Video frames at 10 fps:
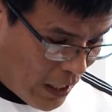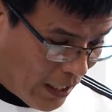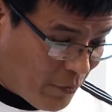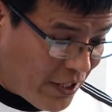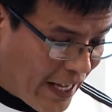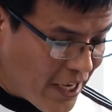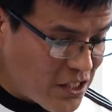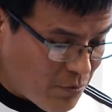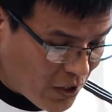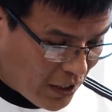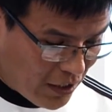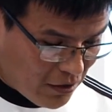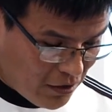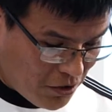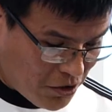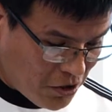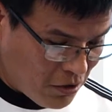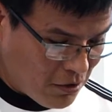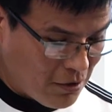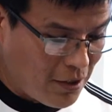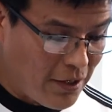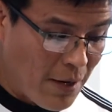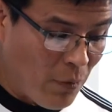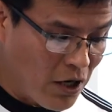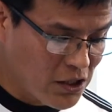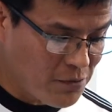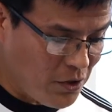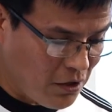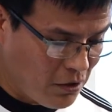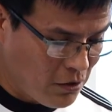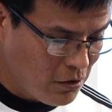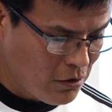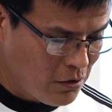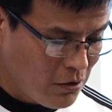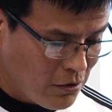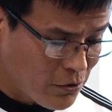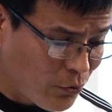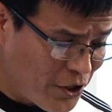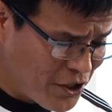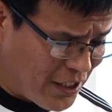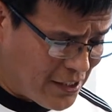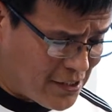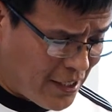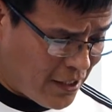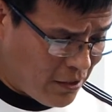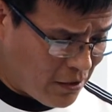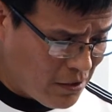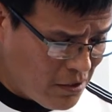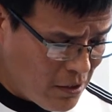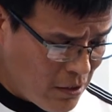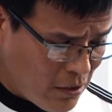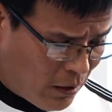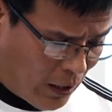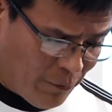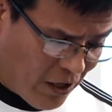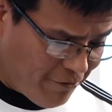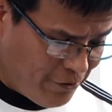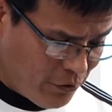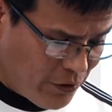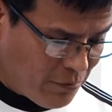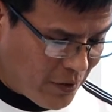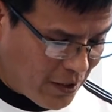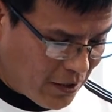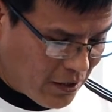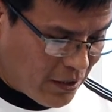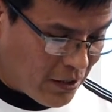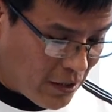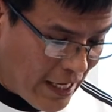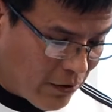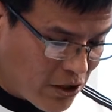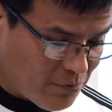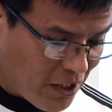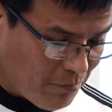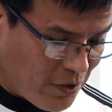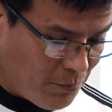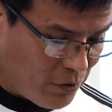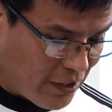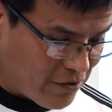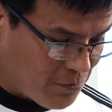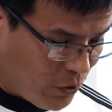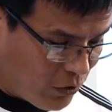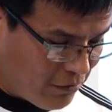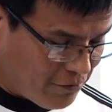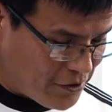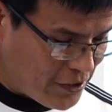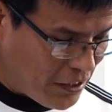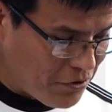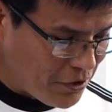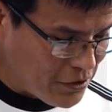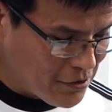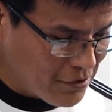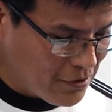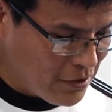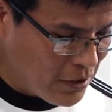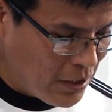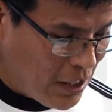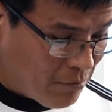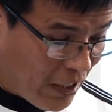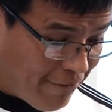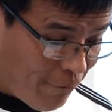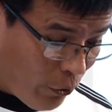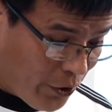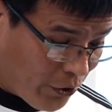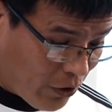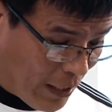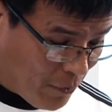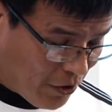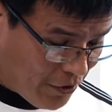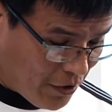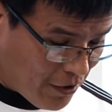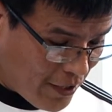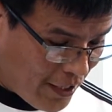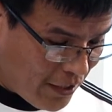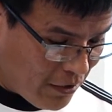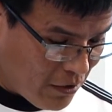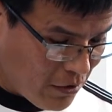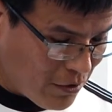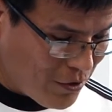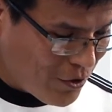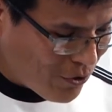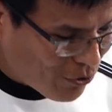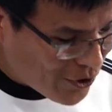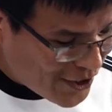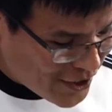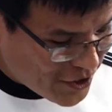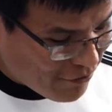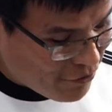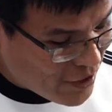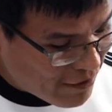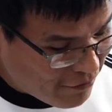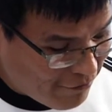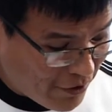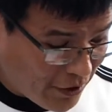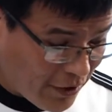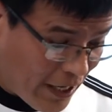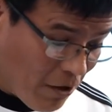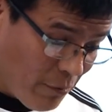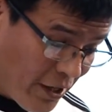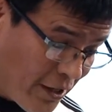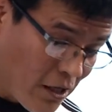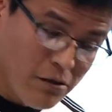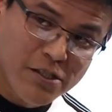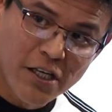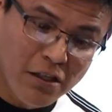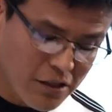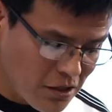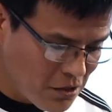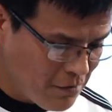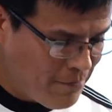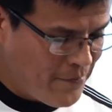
I'm an educated Indian, and that marks me. So where shall I stand? I'm not fluent in, my, in the language my people have spoken for centuries. My foreign grammar, on the other hand, which, if you haven't figured it out by now, is English,